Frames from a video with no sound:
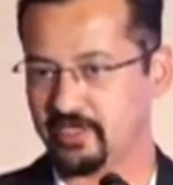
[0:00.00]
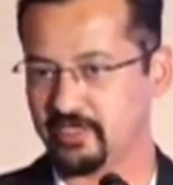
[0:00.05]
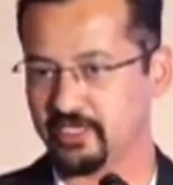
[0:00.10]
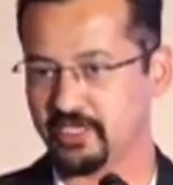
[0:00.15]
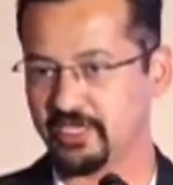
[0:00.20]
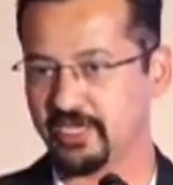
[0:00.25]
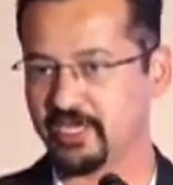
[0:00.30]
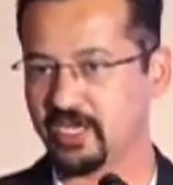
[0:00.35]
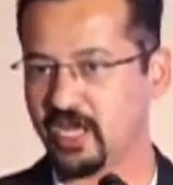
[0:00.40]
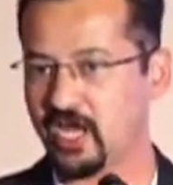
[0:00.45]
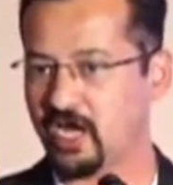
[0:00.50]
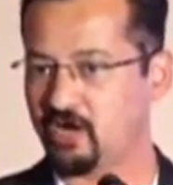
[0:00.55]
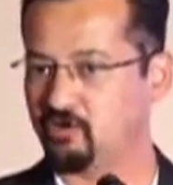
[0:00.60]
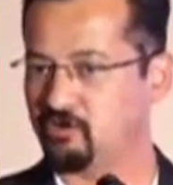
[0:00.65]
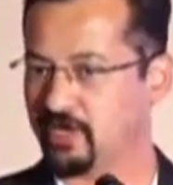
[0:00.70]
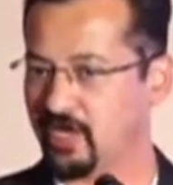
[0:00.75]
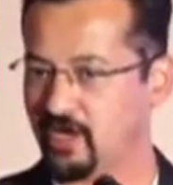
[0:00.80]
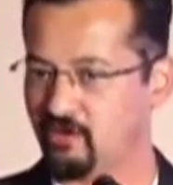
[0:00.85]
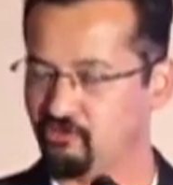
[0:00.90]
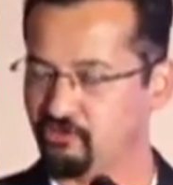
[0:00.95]
in and
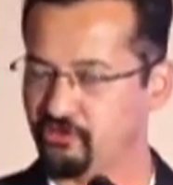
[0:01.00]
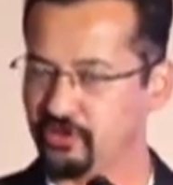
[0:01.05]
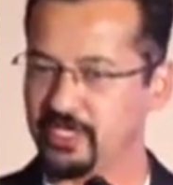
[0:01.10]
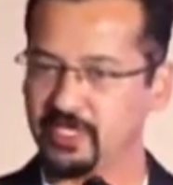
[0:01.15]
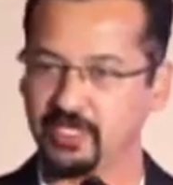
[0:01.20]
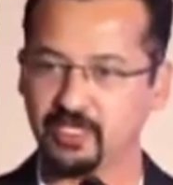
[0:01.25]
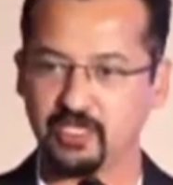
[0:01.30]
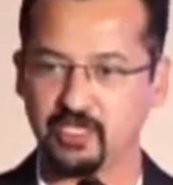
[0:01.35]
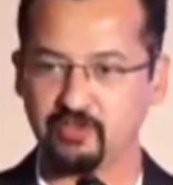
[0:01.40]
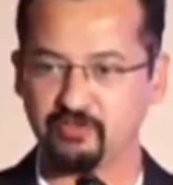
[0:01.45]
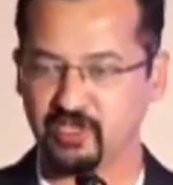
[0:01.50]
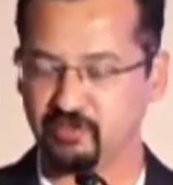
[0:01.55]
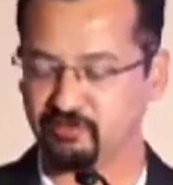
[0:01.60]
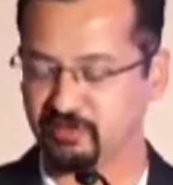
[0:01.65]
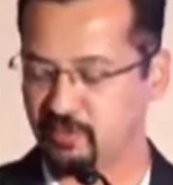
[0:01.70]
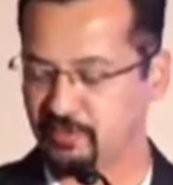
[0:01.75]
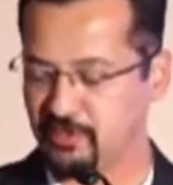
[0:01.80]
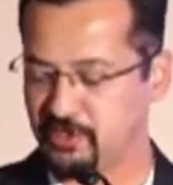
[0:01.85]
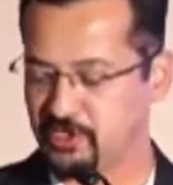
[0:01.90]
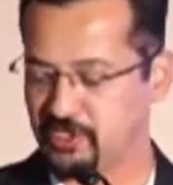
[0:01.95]
out every day, even when
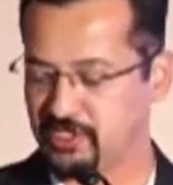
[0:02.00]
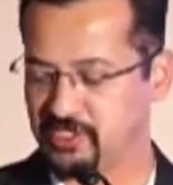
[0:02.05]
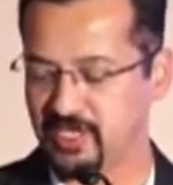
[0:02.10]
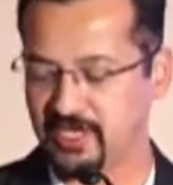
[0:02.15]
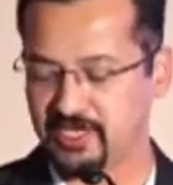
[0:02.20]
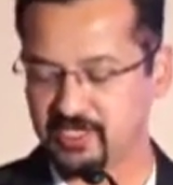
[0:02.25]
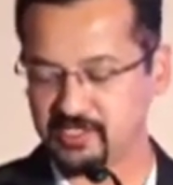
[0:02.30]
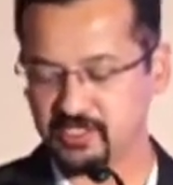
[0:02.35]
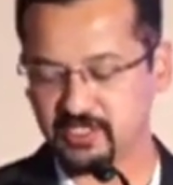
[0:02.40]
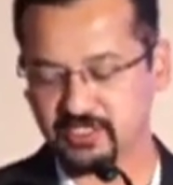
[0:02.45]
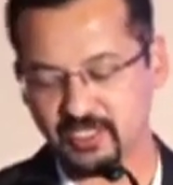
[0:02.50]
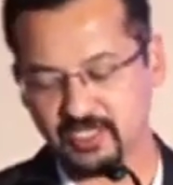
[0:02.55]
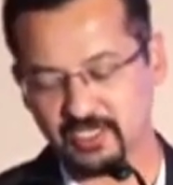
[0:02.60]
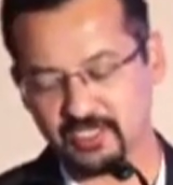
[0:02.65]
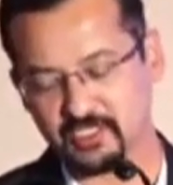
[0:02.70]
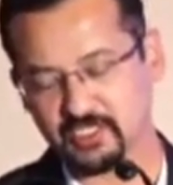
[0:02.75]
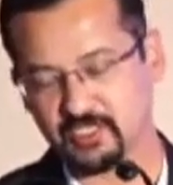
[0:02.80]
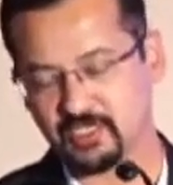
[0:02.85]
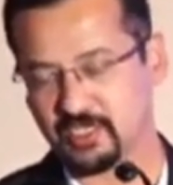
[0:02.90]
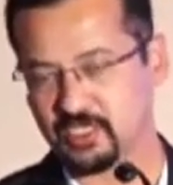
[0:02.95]
the patient is
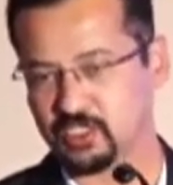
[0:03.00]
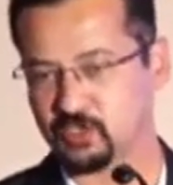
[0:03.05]
anesthetized.